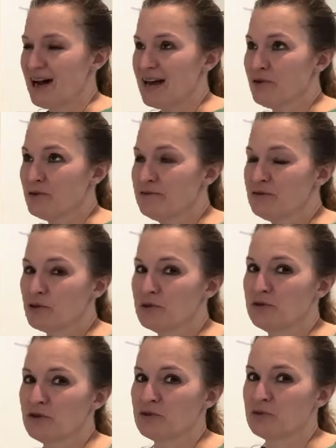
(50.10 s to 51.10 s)
I don't even know
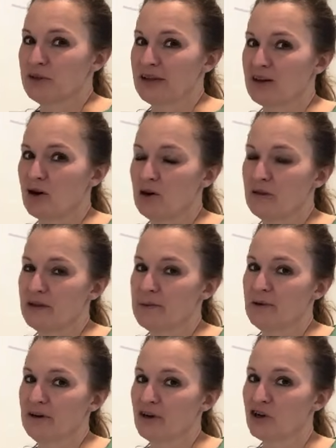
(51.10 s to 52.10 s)
if you can really call
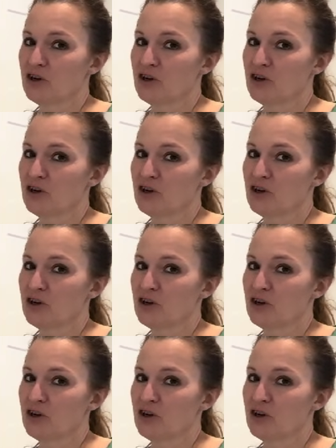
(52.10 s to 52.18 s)
them a